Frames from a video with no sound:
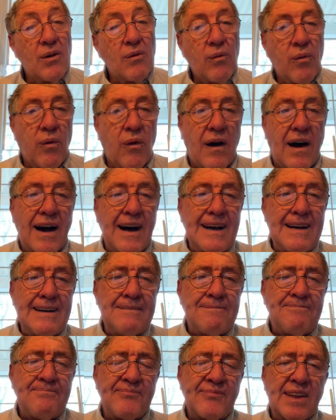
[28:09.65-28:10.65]
Why?
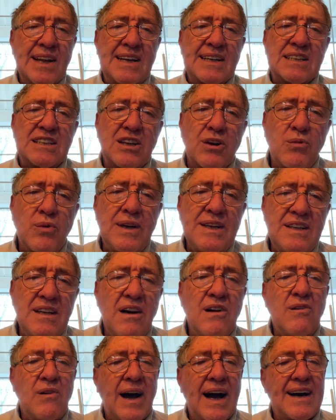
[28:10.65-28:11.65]
So we
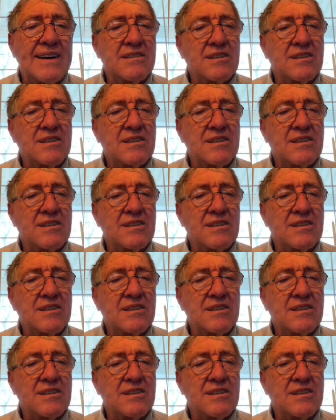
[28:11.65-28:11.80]
know how